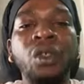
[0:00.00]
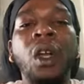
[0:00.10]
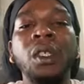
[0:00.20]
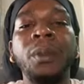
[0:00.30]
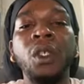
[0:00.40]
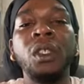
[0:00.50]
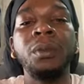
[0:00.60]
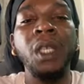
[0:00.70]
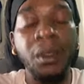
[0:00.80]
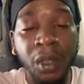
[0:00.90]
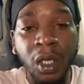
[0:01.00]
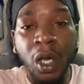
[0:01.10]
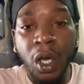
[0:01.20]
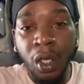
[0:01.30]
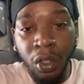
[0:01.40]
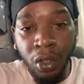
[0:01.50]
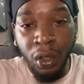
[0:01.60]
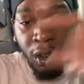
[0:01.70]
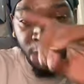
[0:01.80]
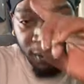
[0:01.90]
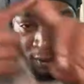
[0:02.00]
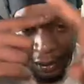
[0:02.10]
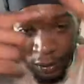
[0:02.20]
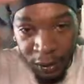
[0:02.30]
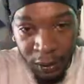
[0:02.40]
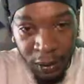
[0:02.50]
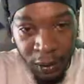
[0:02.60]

you are supposed to be able to call on in sickness,